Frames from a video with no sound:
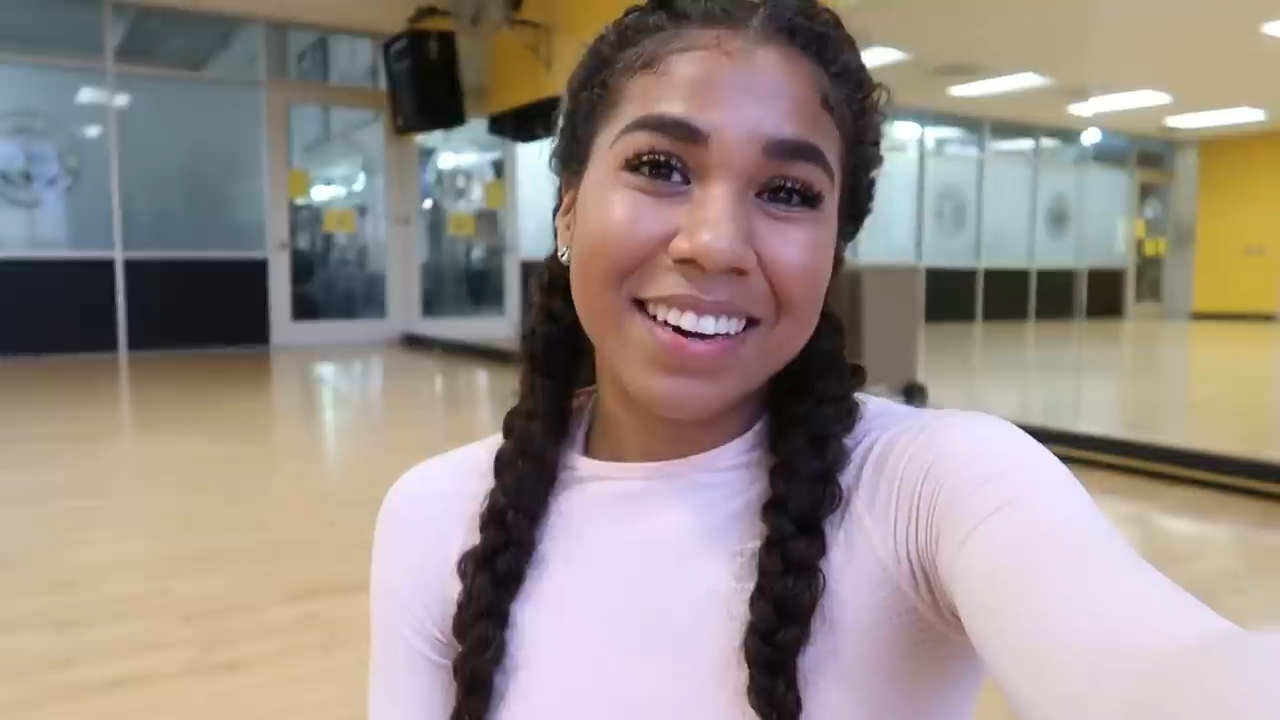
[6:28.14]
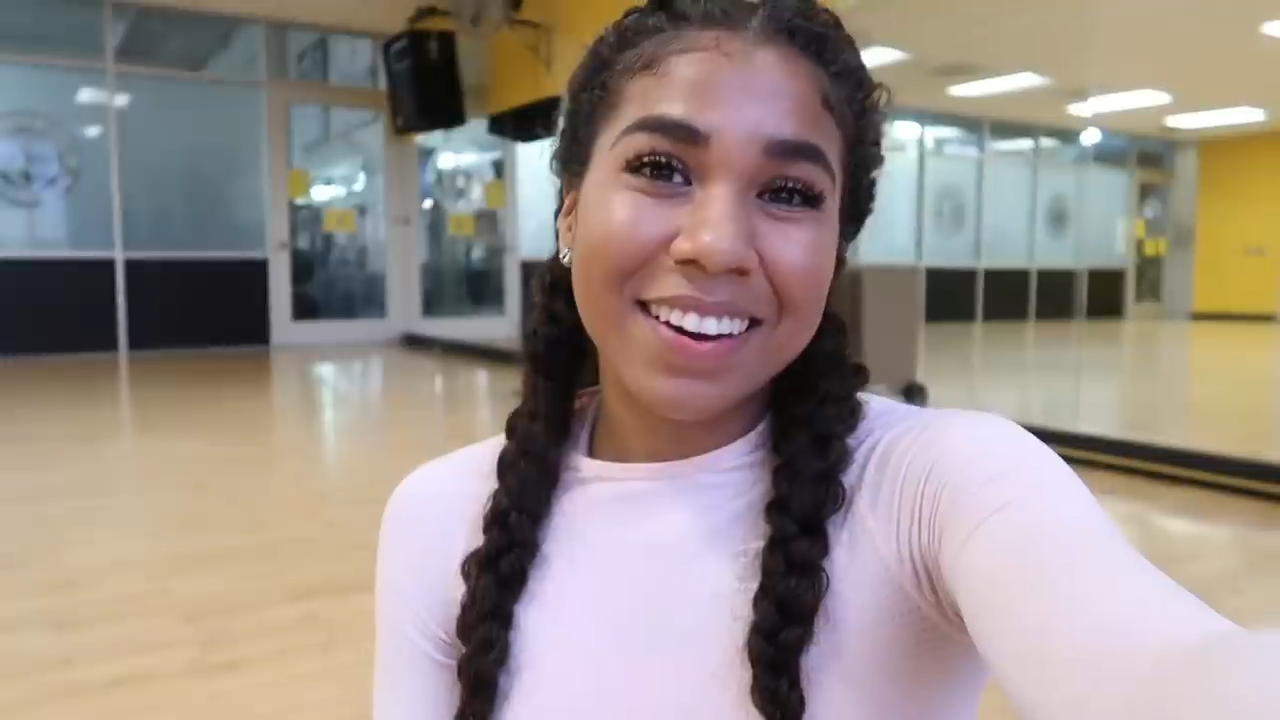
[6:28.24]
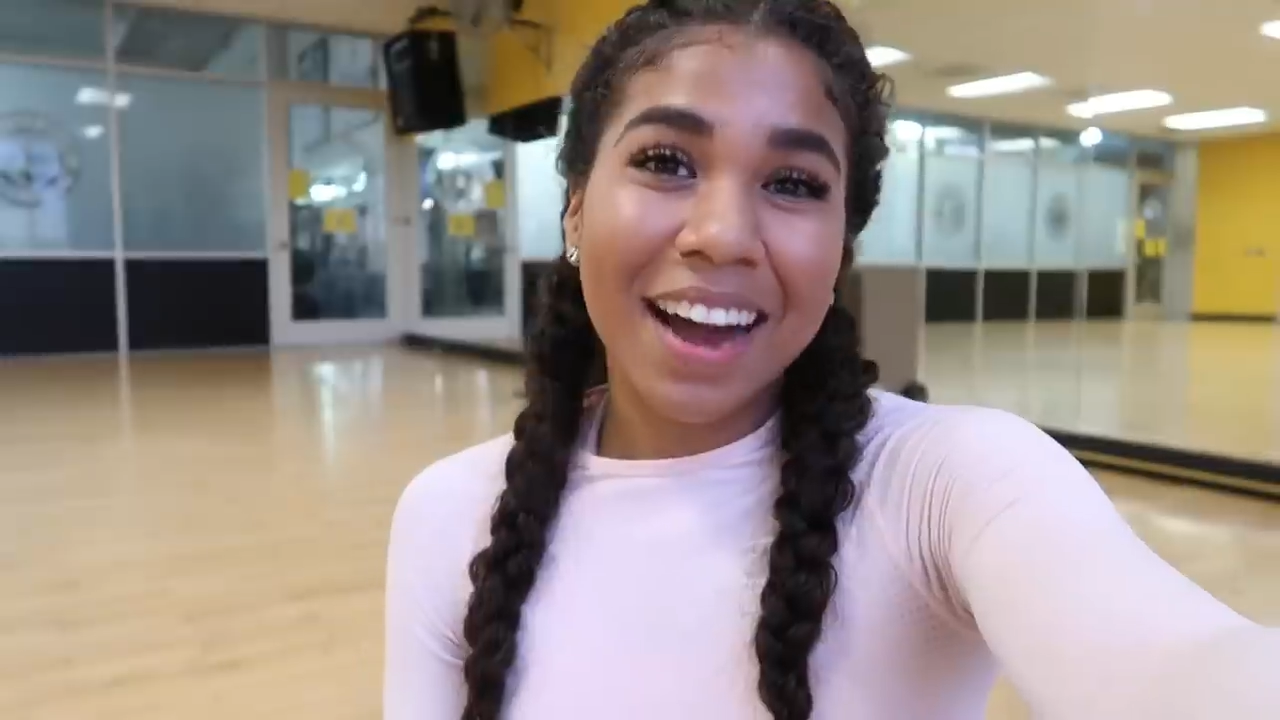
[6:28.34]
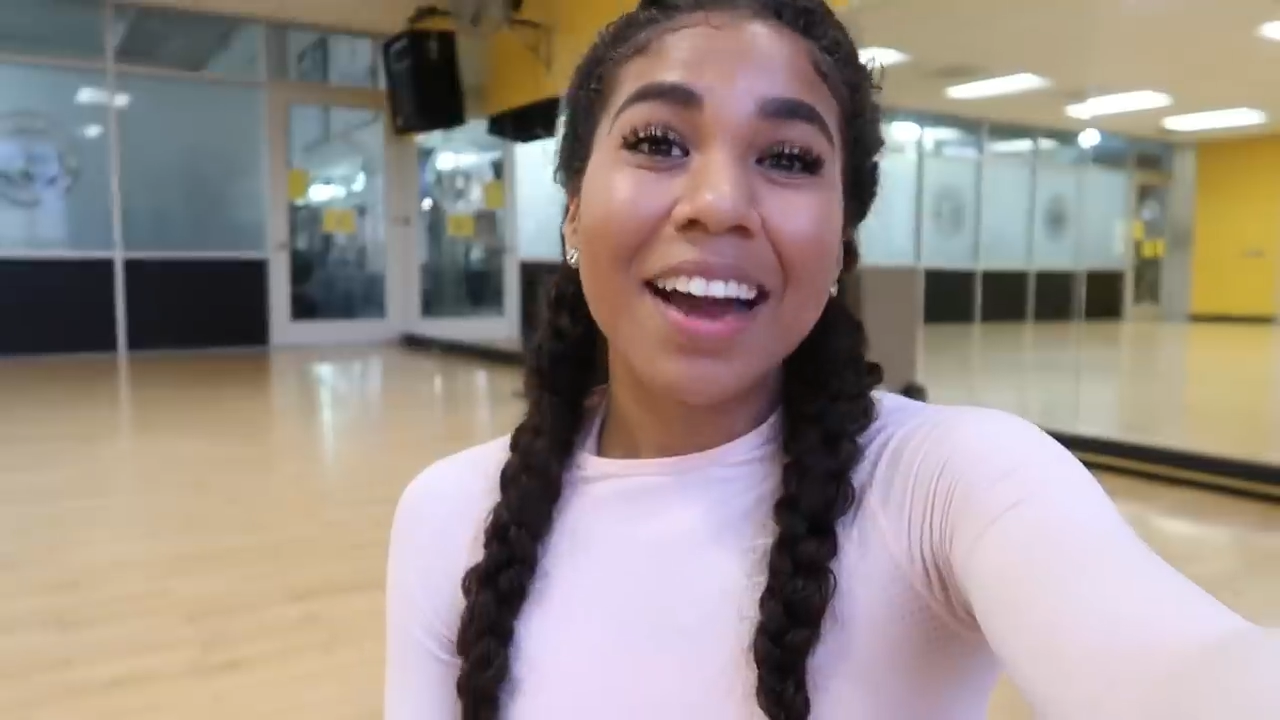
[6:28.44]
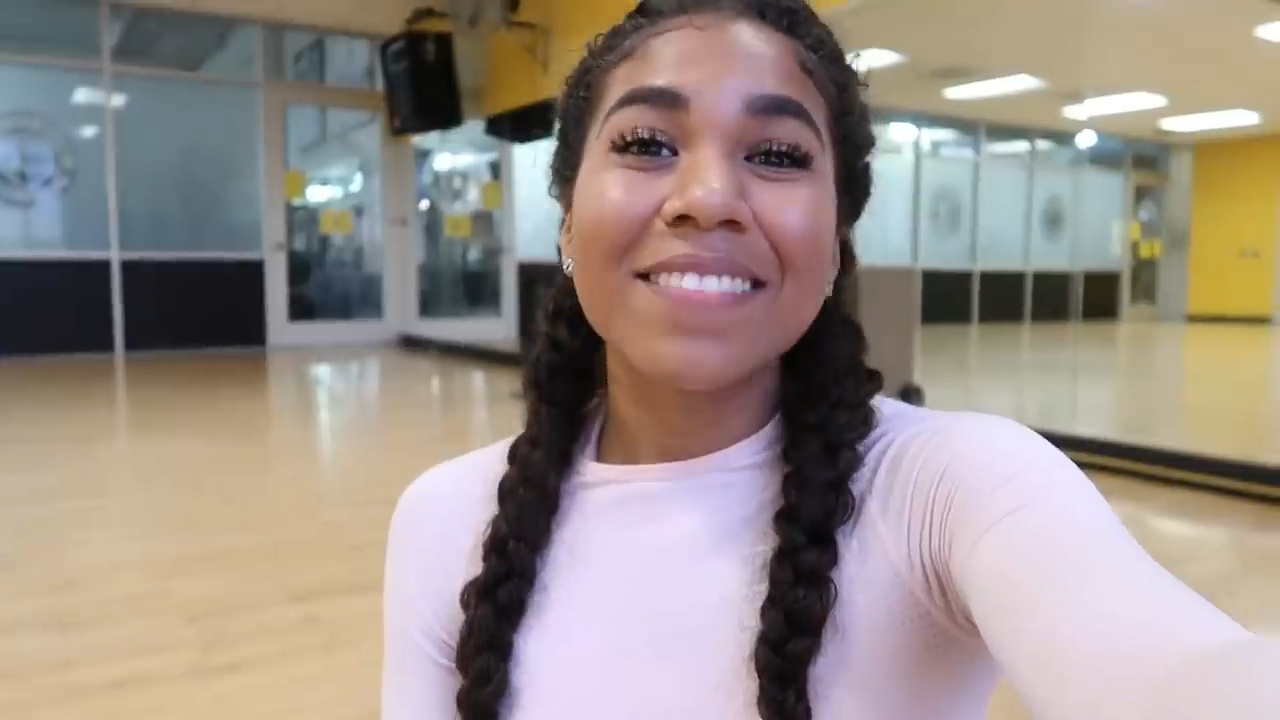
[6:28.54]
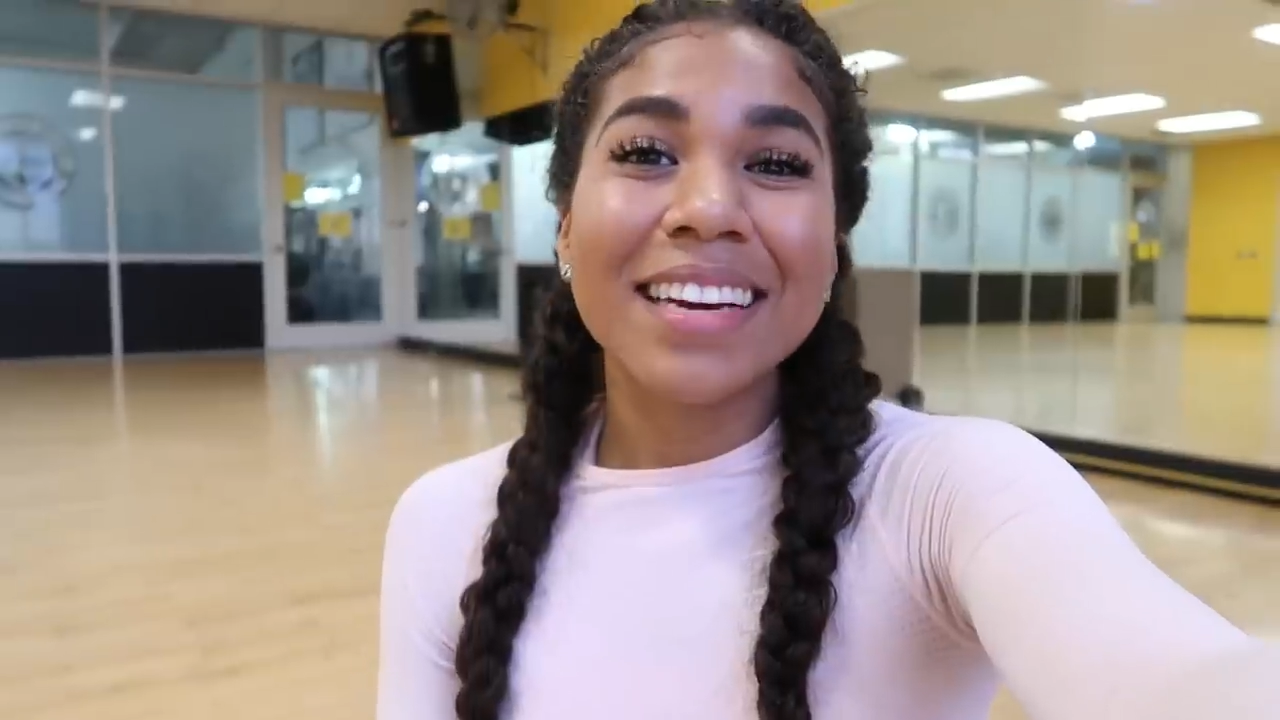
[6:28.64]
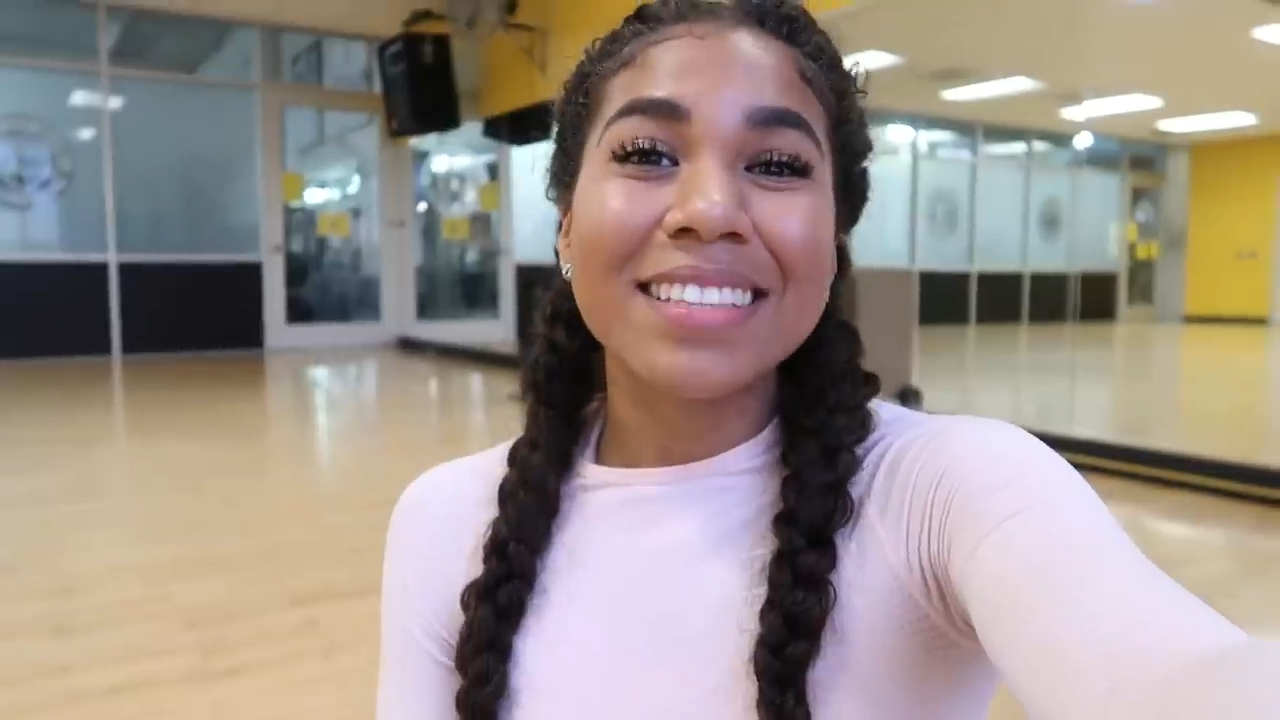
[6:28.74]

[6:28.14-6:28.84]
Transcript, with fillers: So I hope